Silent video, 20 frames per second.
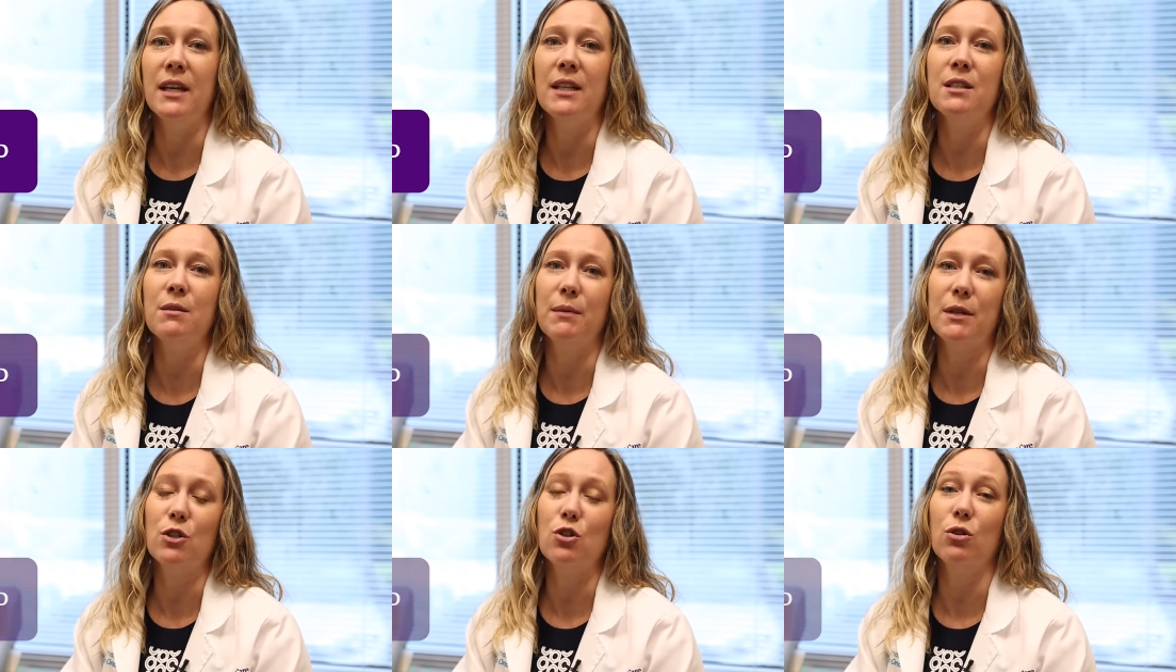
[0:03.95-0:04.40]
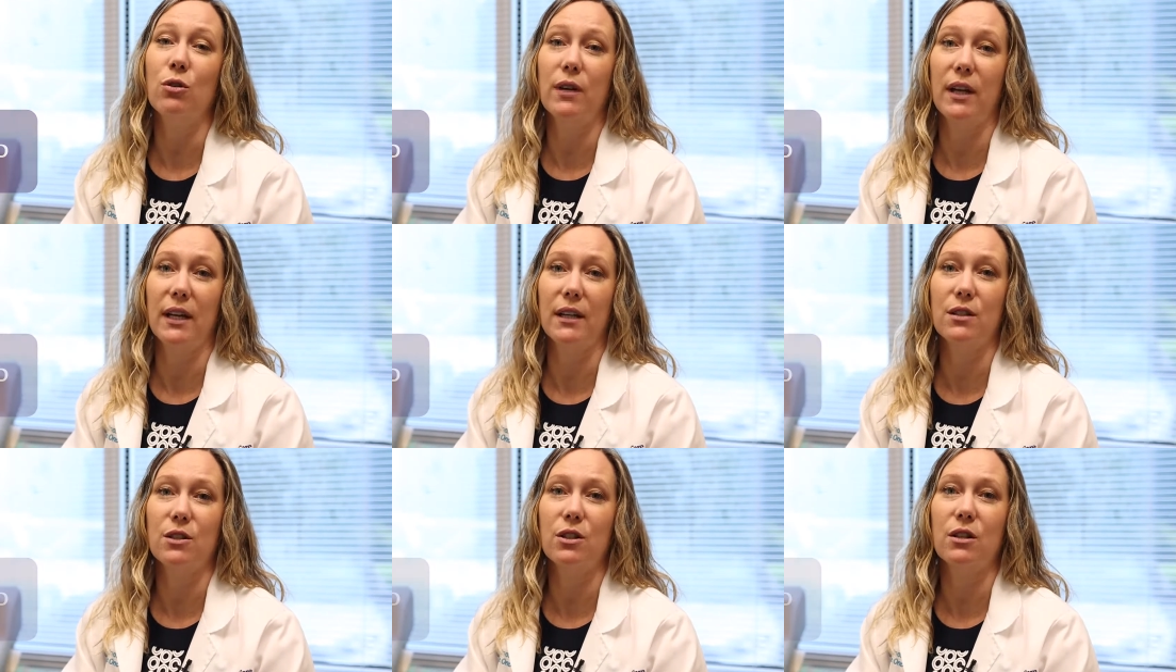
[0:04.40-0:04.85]

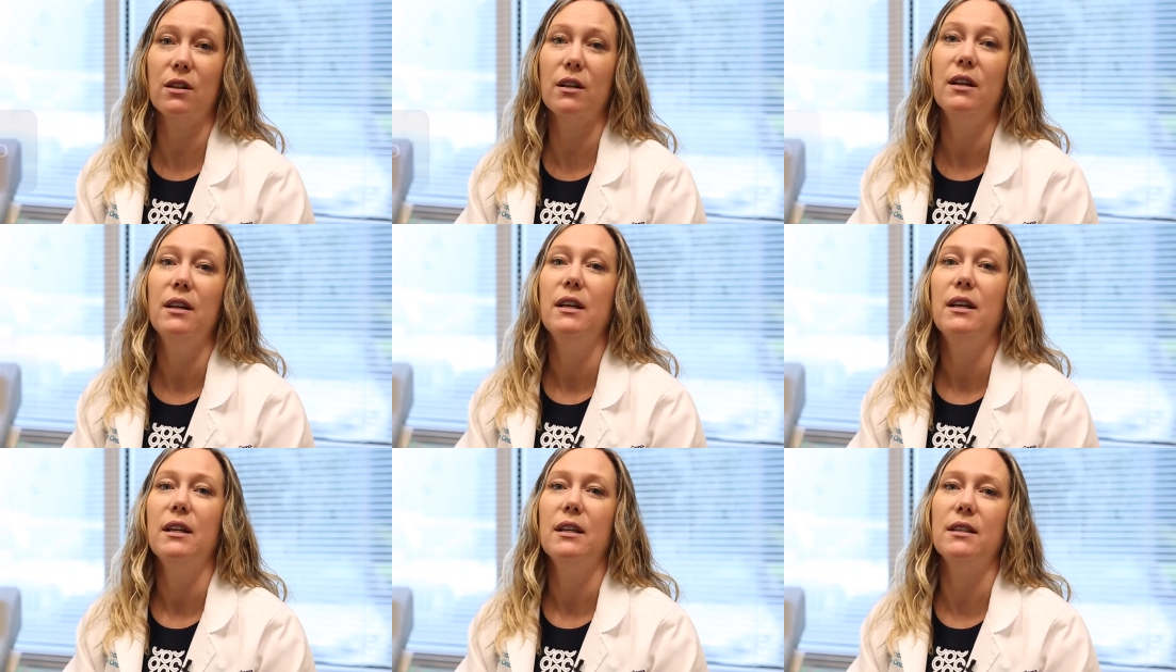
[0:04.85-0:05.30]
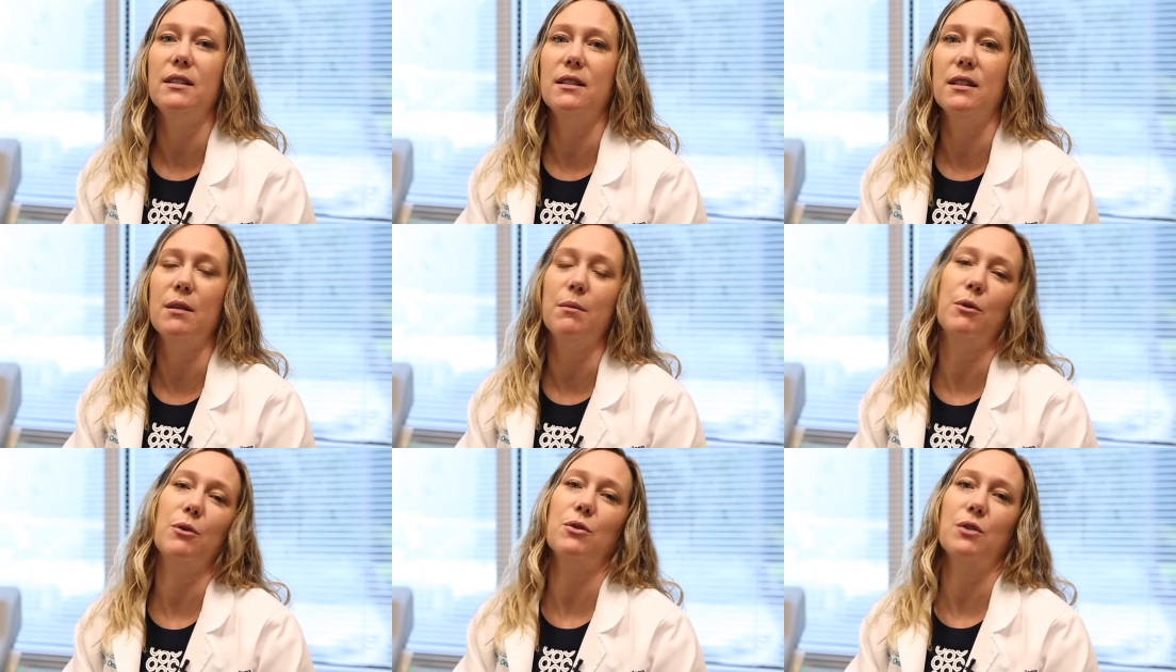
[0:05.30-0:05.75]
Endometrial cancer is
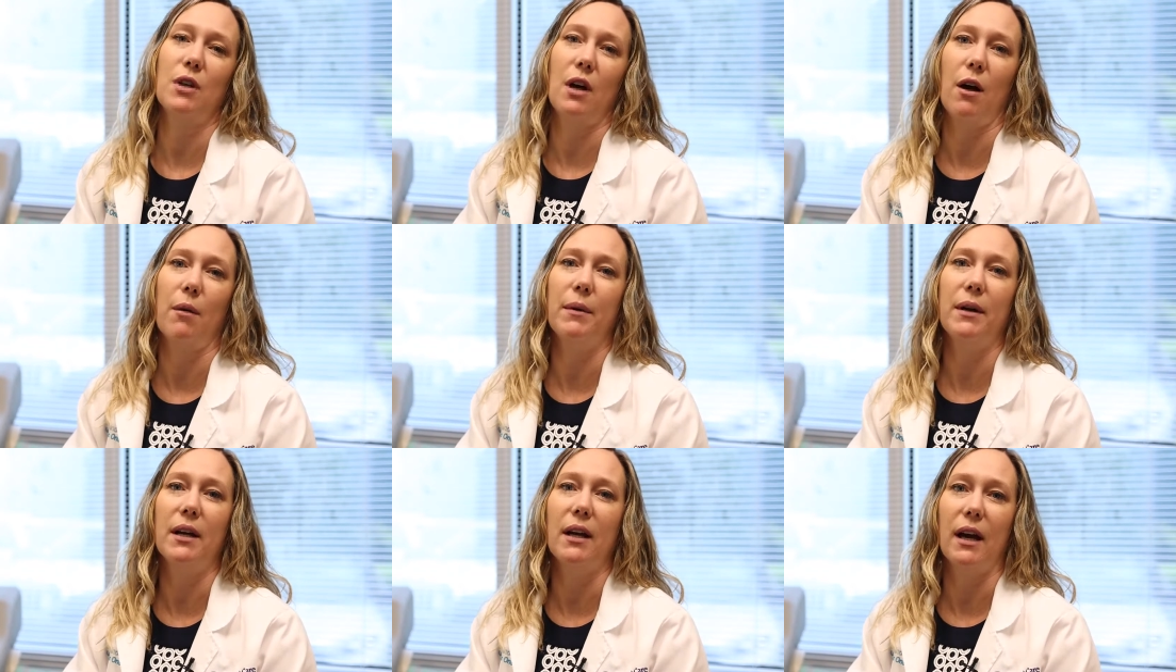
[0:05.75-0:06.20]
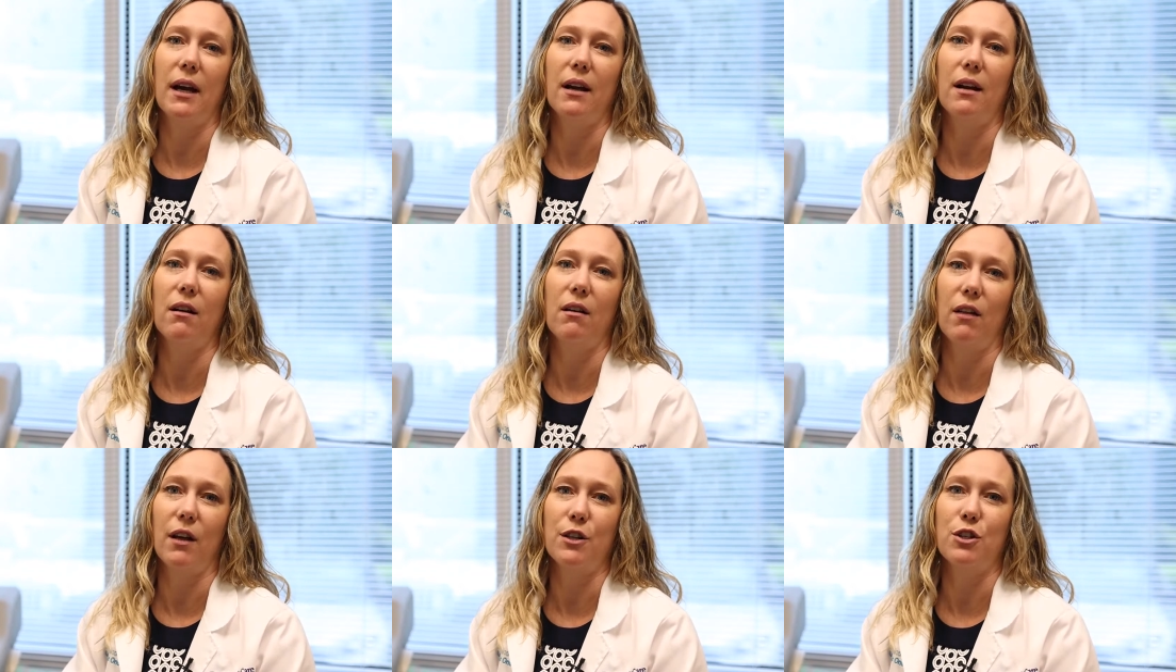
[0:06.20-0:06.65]
the most common
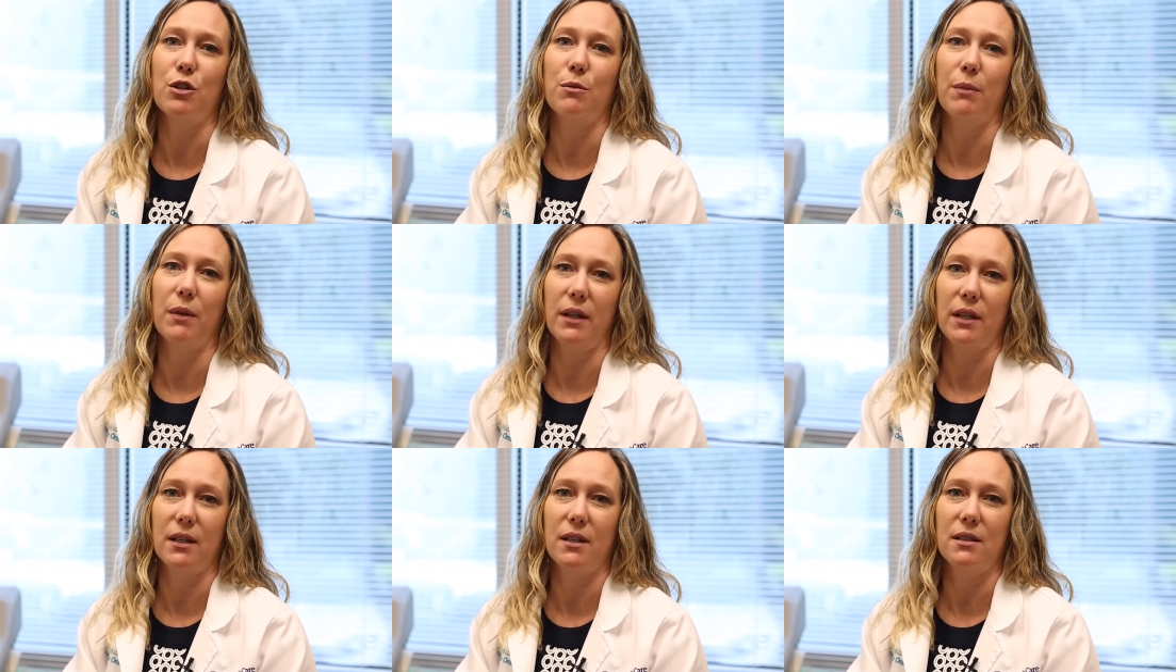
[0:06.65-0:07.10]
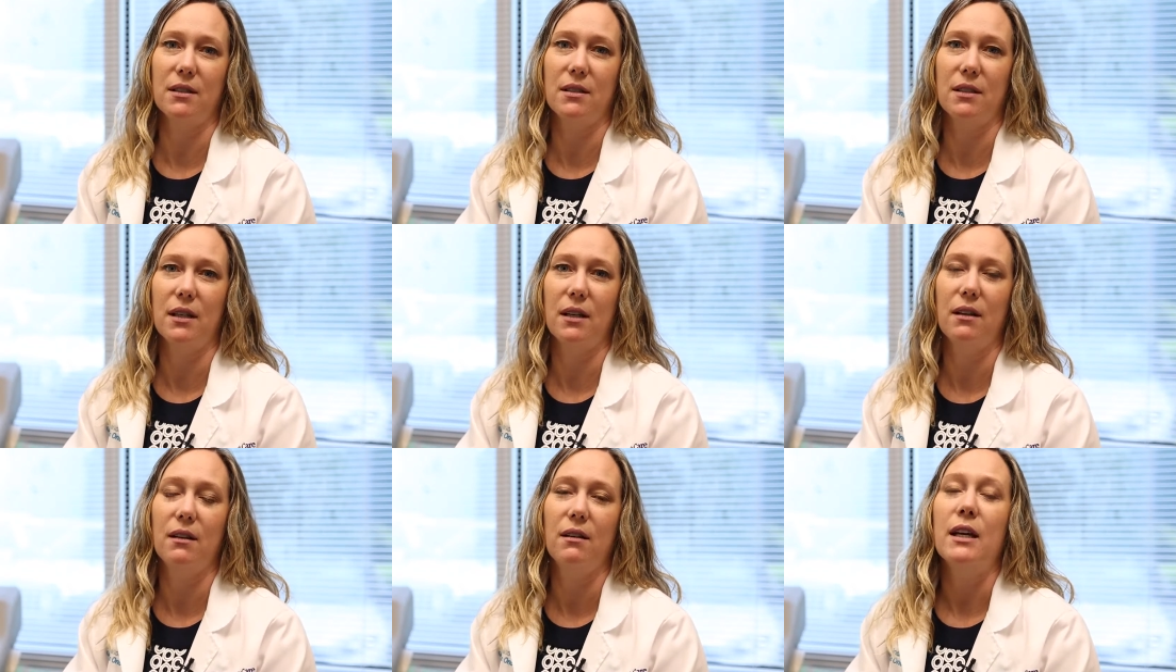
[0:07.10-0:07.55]
gynecologic
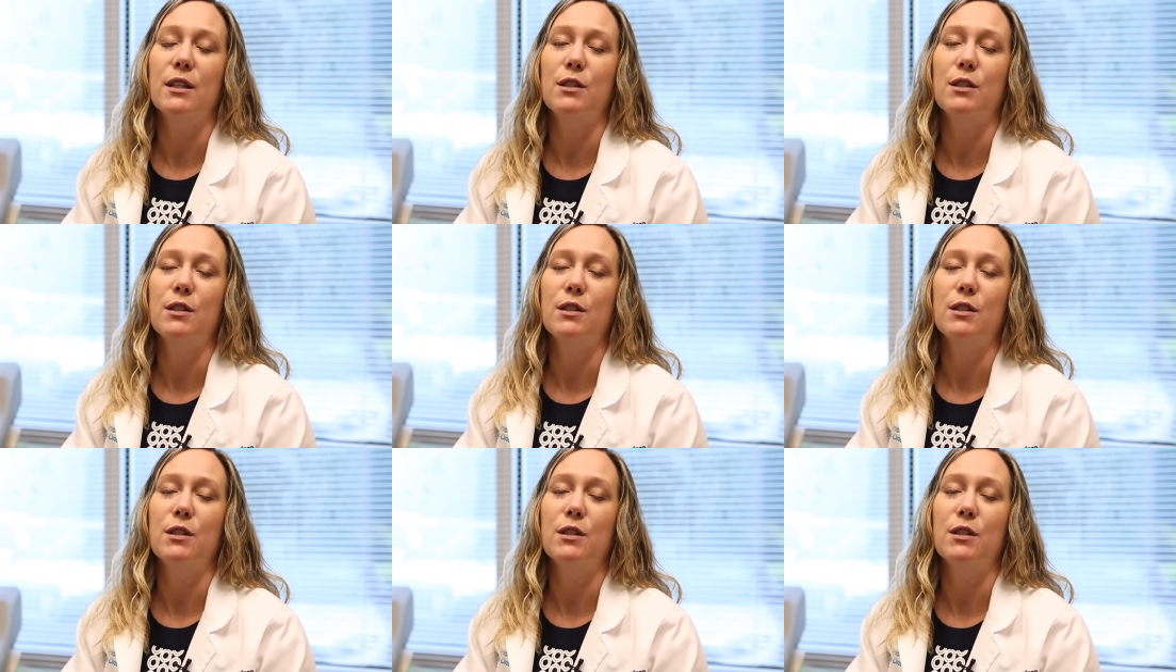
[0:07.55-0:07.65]
malignancy.